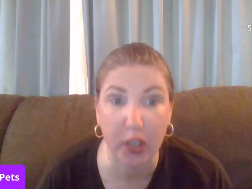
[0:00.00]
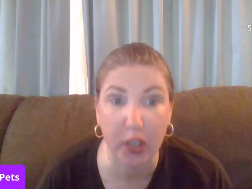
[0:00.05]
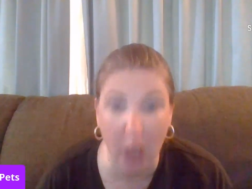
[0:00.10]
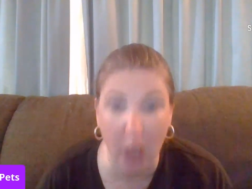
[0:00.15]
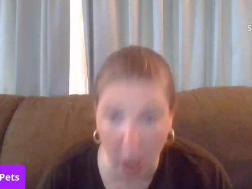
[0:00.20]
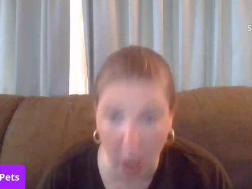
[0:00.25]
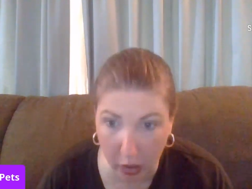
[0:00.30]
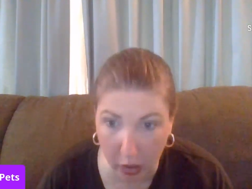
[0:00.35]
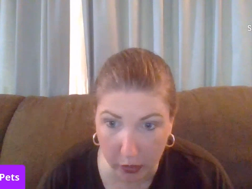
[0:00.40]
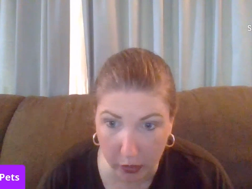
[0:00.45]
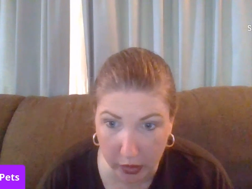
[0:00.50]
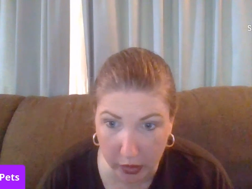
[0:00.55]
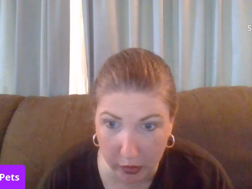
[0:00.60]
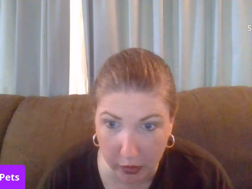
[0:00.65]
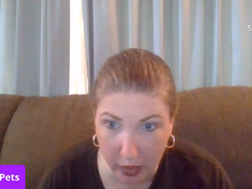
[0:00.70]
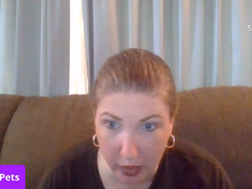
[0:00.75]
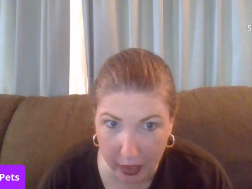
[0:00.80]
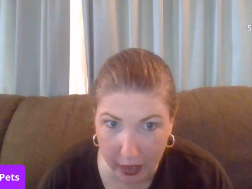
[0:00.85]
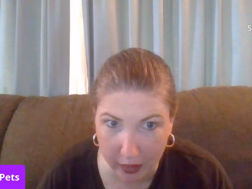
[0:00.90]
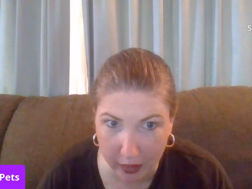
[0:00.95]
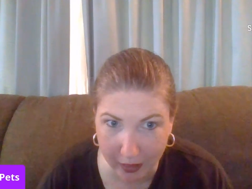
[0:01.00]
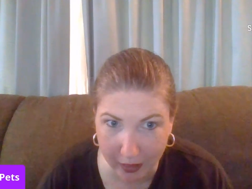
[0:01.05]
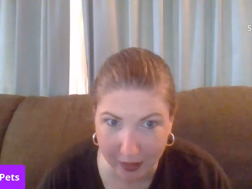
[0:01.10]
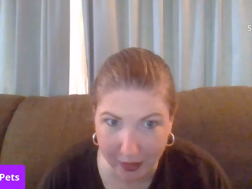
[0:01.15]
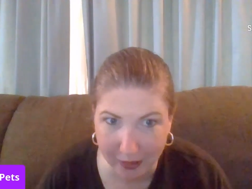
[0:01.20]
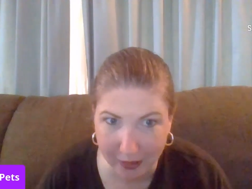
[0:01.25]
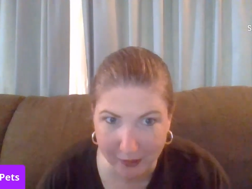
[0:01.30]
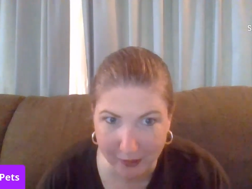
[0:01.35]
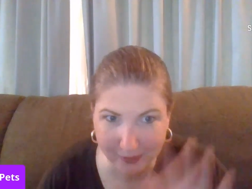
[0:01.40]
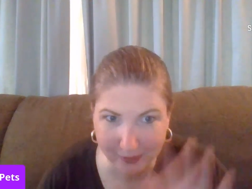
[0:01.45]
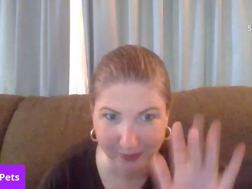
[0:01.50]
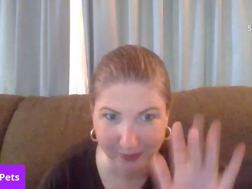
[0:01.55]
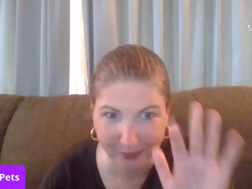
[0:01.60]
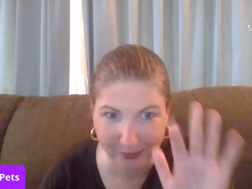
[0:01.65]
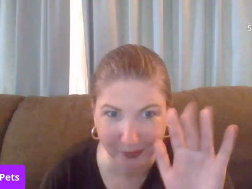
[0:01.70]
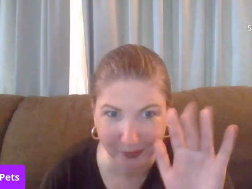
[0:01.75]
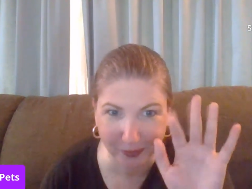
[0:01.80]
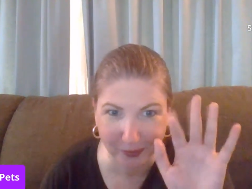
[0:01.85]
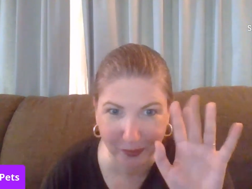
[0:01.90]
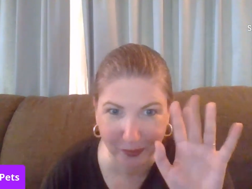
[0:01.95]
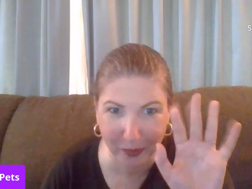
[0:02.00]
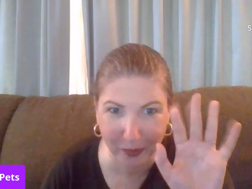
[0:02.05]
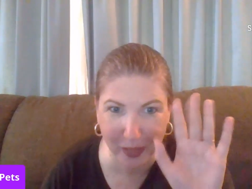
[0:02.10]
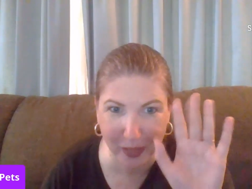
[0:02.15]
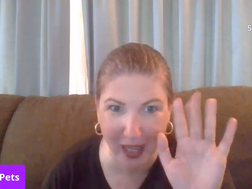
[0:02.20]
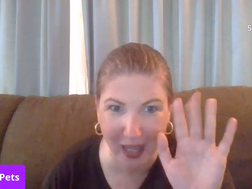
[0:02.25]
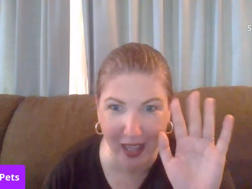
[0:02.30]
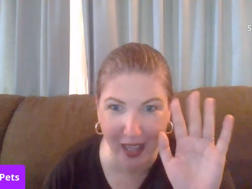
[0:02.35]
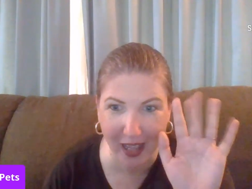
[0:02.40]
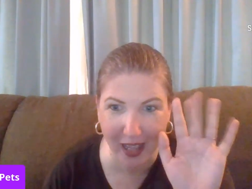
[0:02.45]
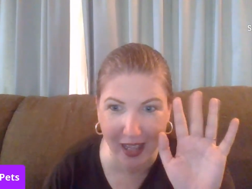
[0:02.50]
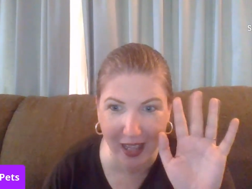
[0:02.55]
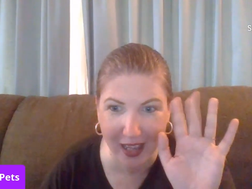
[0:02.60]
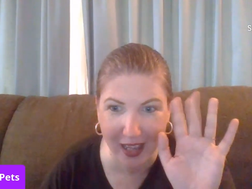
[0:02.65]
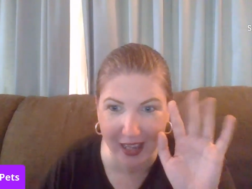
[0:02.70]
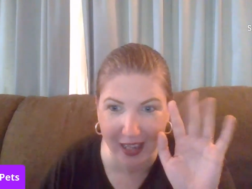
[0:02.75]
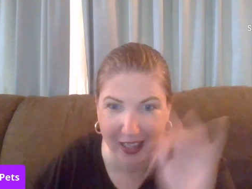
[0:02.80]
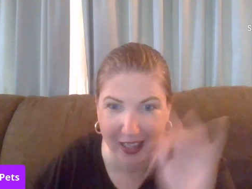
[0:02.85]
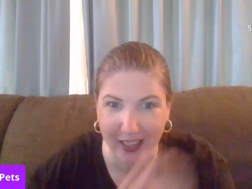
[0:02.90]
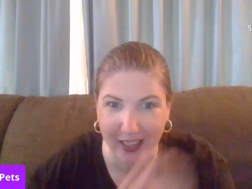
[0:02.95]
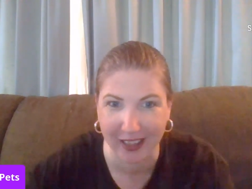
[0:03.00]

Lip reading: talk with you later. Bye.